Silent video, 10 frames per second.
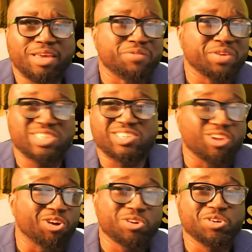If it's
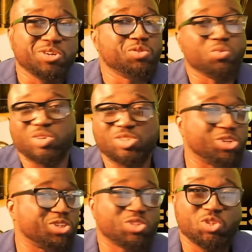not good, we'll
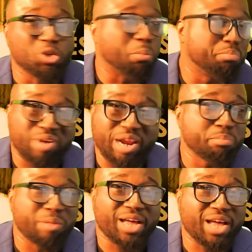just jump
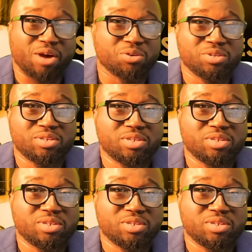right back out.